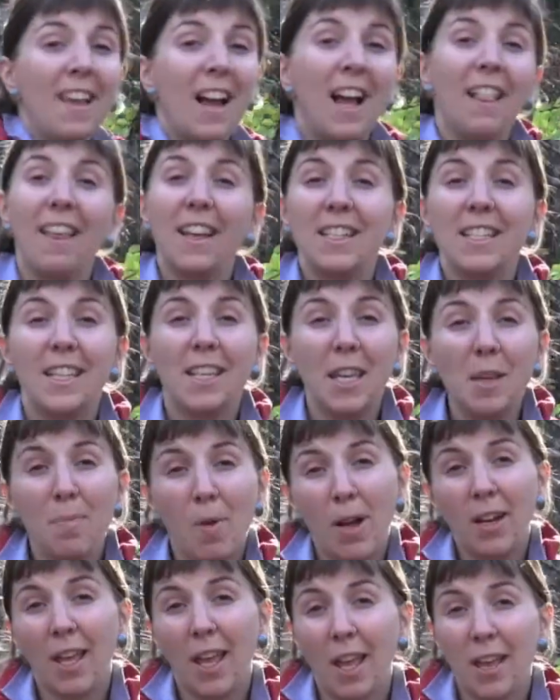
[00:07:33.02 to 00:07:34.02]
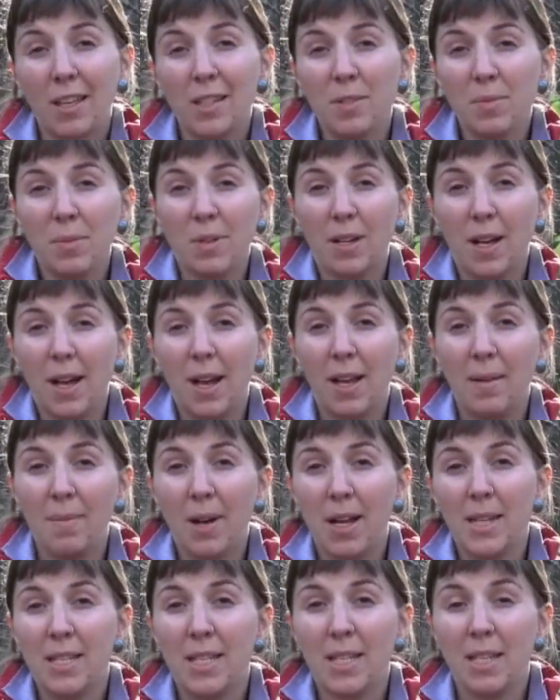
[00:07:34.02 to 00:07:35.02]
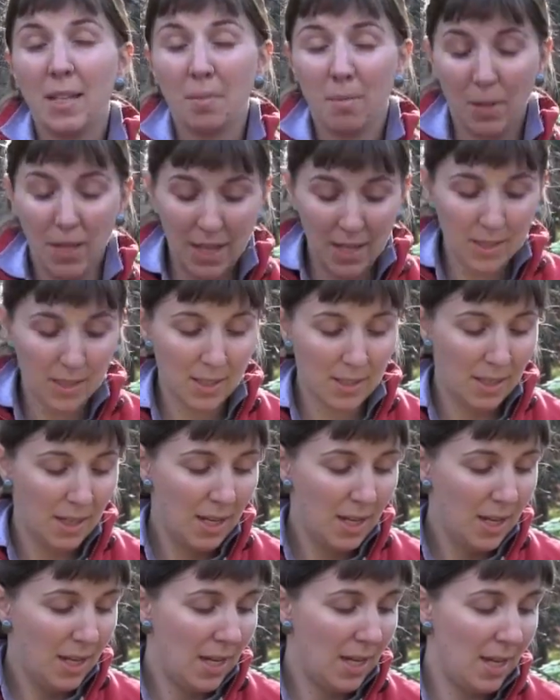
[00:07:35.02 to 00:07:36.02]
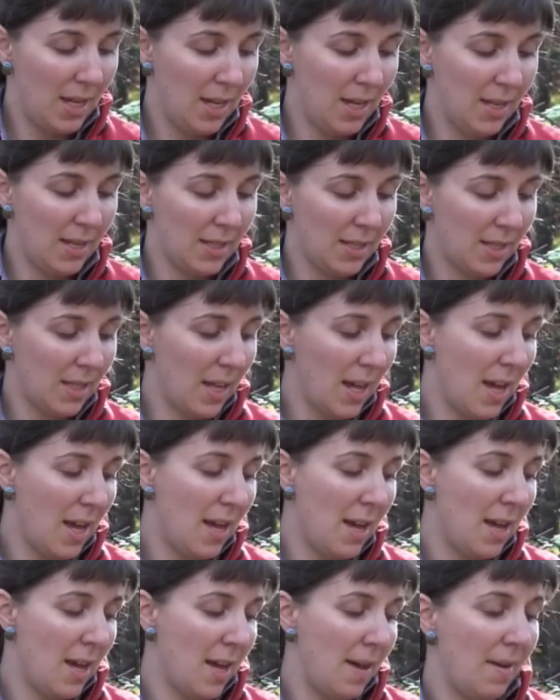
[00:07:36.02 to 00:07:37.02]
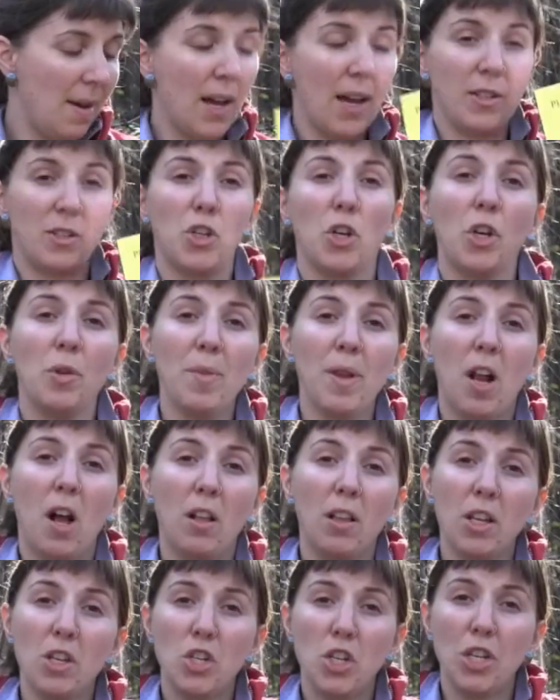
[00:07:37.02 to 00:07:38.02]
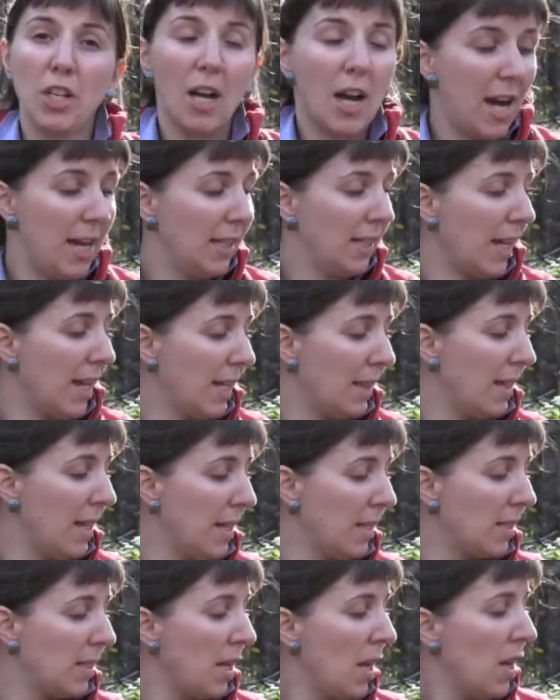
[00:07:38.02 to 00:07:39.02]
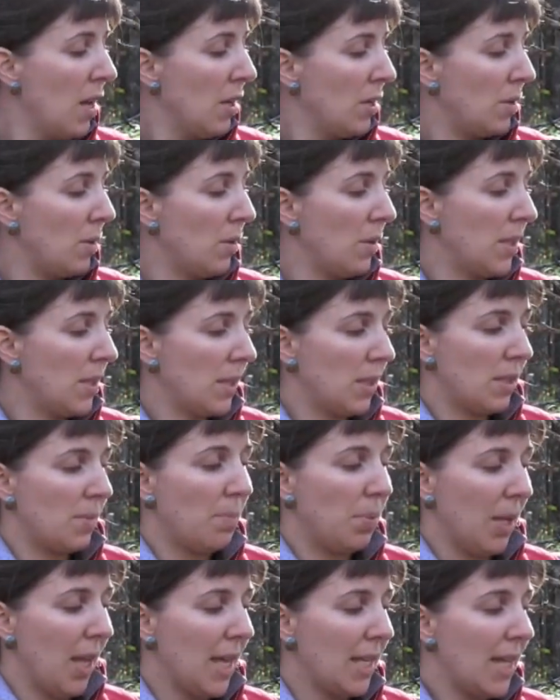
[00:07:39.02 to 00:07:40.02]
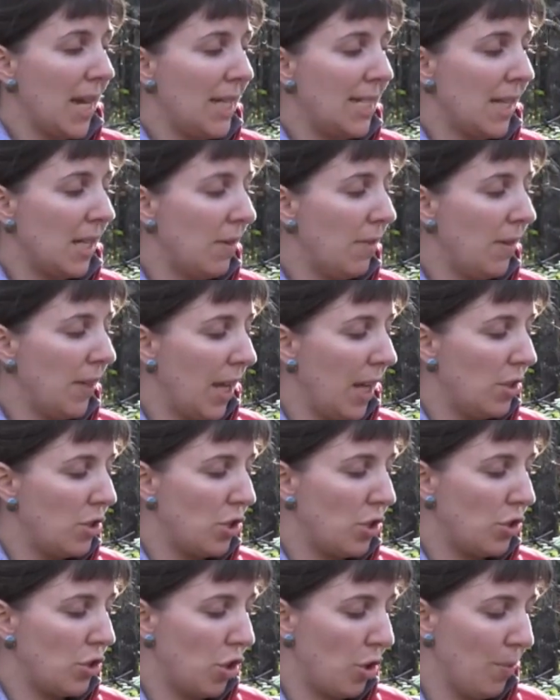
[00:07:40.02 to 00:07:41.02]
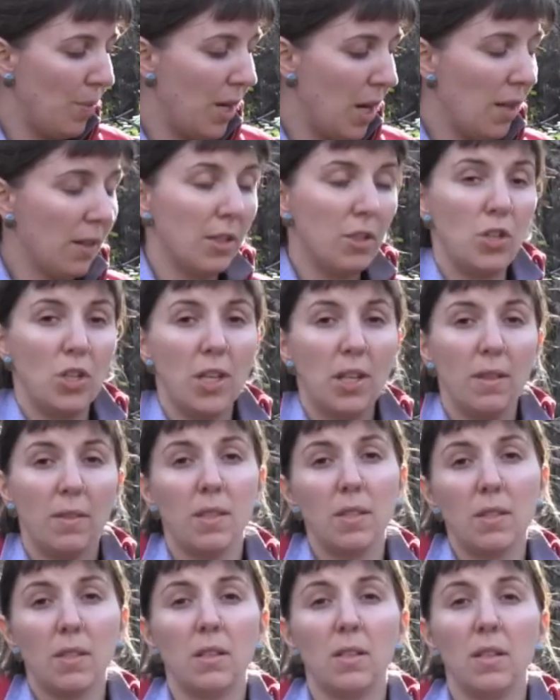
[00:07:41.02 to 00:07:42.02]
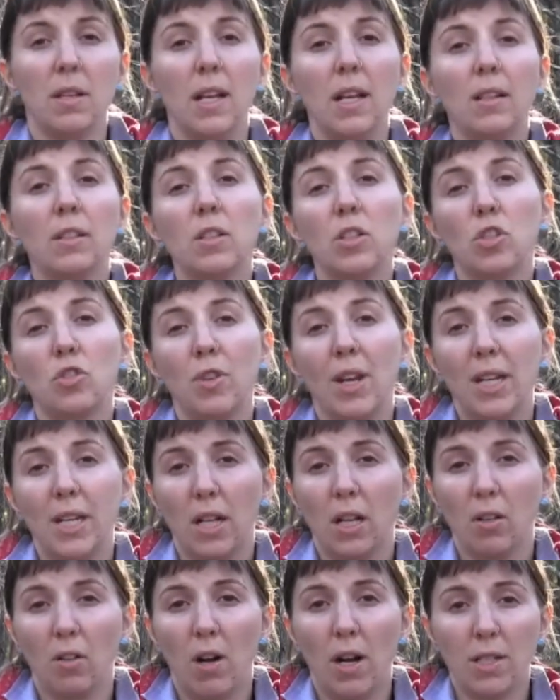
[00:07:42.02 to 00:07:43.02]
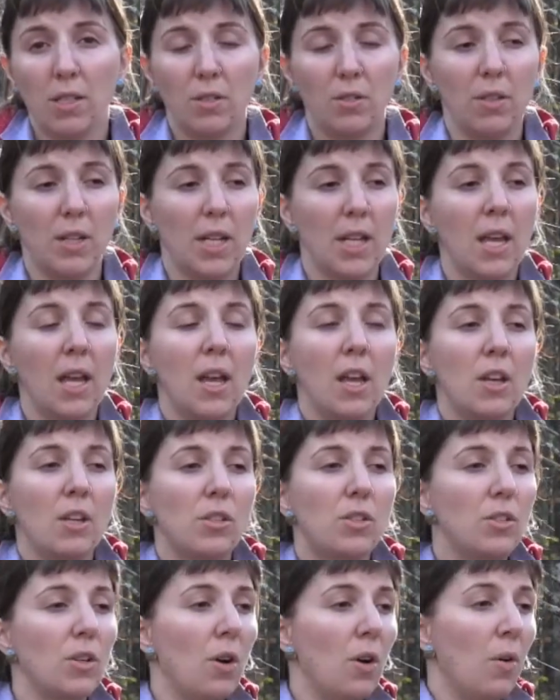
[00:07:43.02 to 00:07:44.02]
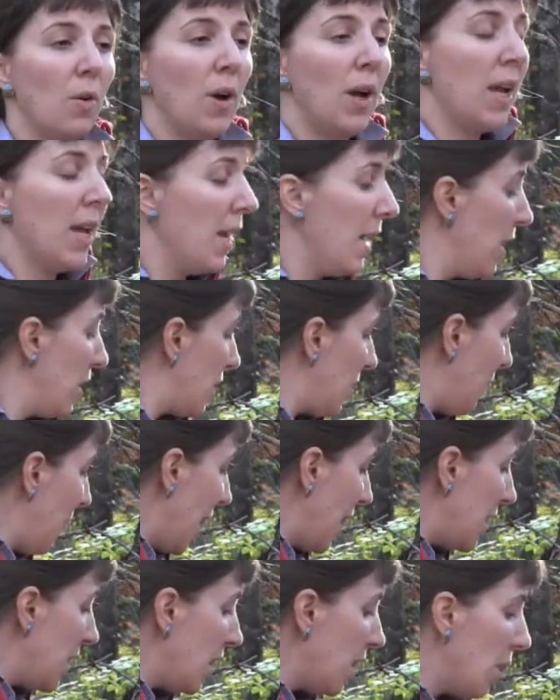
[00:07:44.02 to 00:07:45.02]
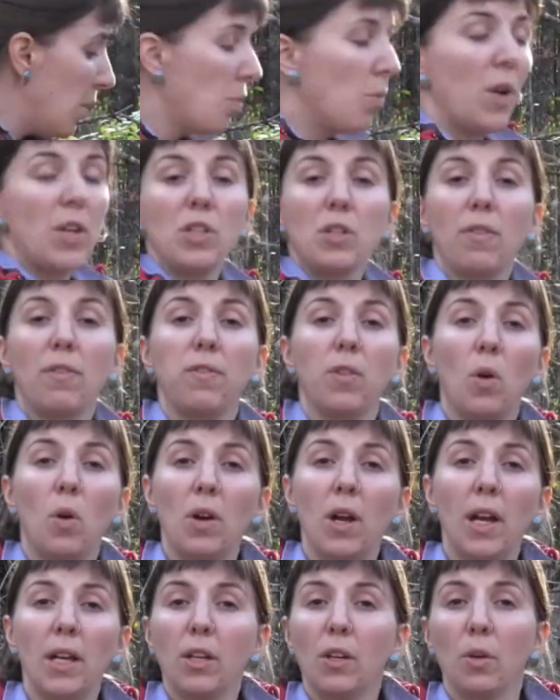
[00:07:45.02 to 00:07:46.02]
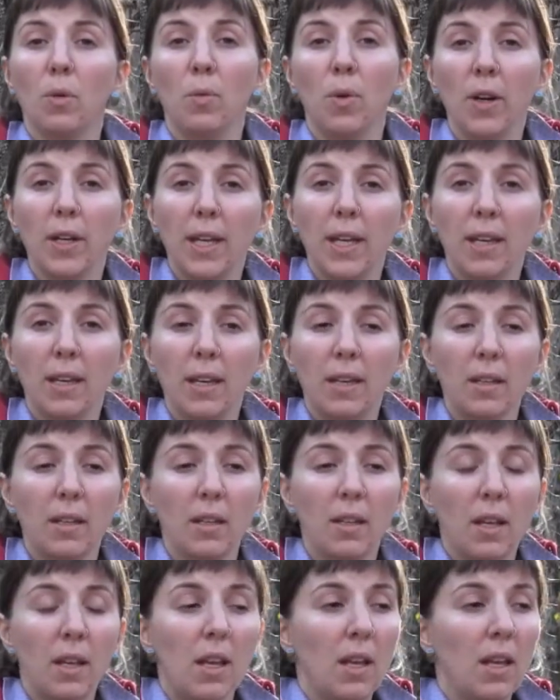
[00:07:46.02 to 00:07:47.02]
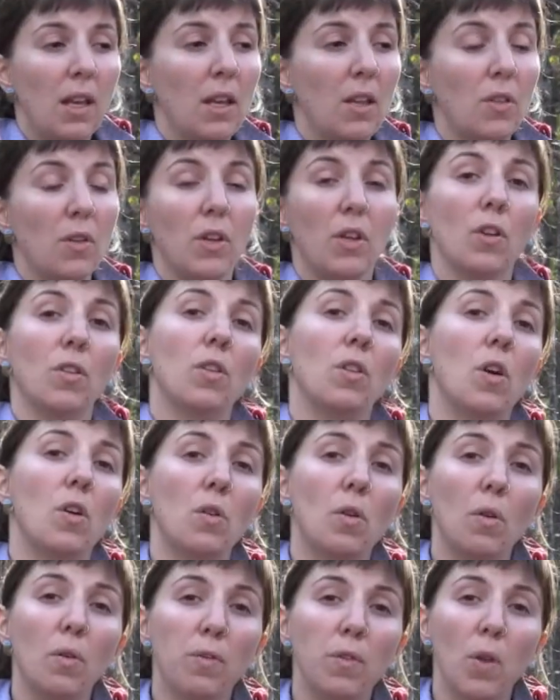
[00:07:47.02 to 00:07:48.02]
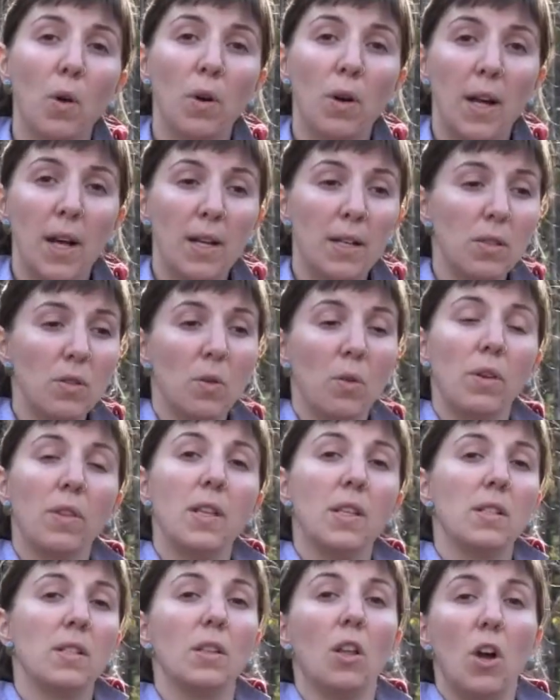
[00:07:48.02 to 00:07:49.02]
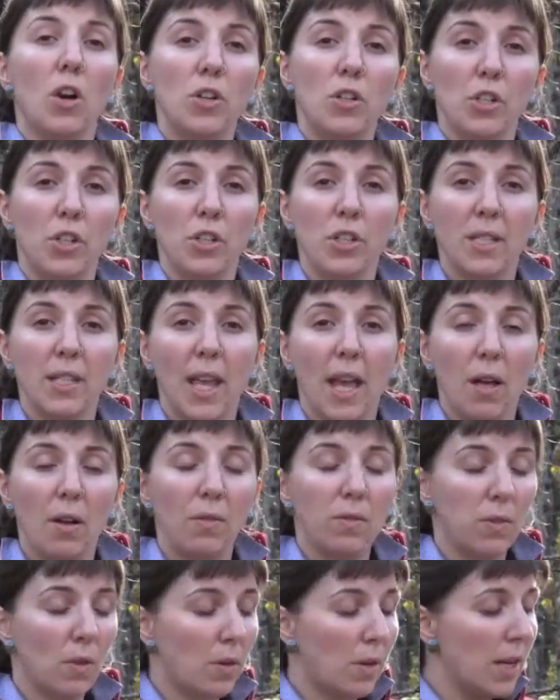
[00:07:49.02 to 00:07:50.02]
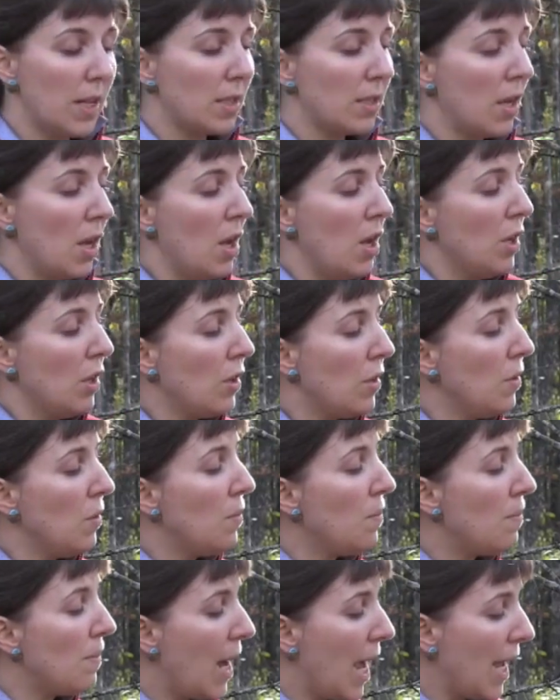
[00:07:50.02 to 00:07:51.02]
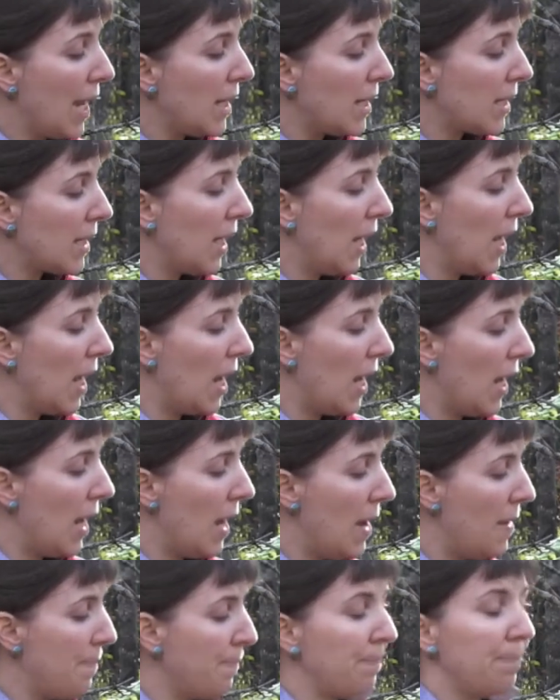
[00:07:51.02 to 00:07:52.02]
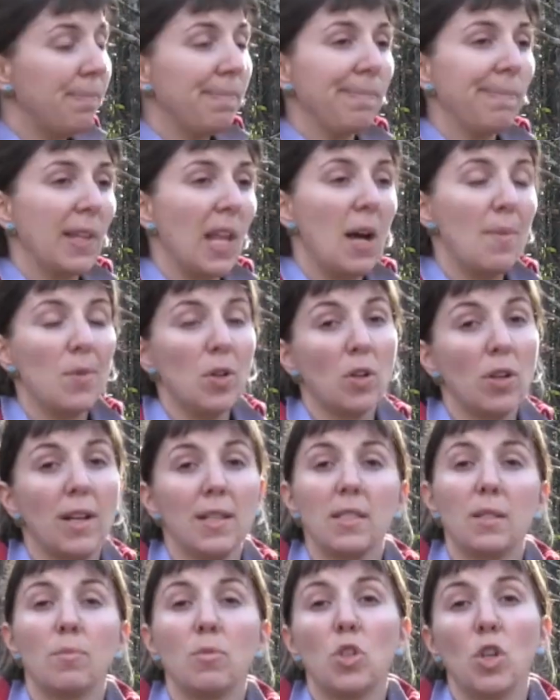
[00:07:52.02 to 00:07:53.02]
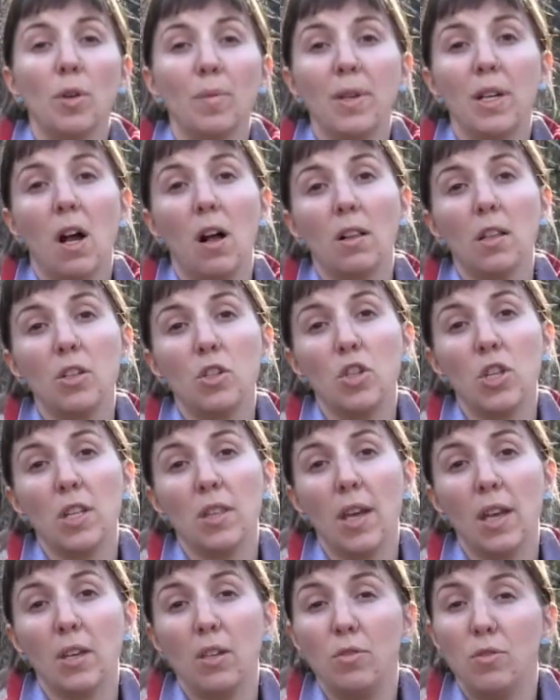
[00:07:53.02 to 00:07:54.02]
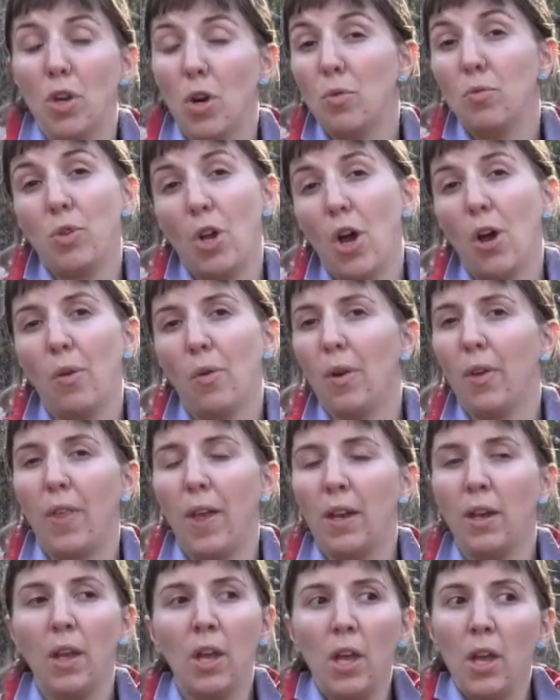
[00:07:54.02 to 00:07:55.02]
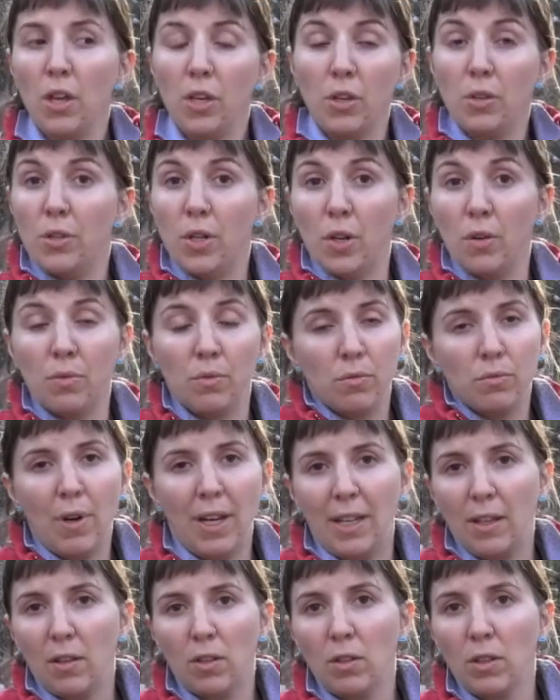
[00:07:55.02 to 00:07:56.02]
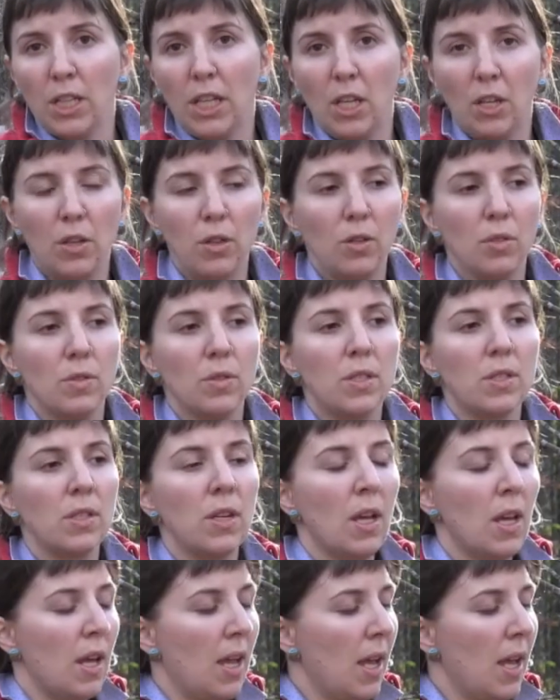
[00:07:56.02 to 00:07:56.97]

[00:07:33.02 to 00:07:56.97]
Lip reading: that I like to keep on hand when I'm IDing plants is a terminology guide like this. So this is plant identification terminology. This is an illustrated glossary. So depending on which flora you're working in, either your local floras or these larger scale floras, you might come across some terminology that you don't know or that you don't regularly use.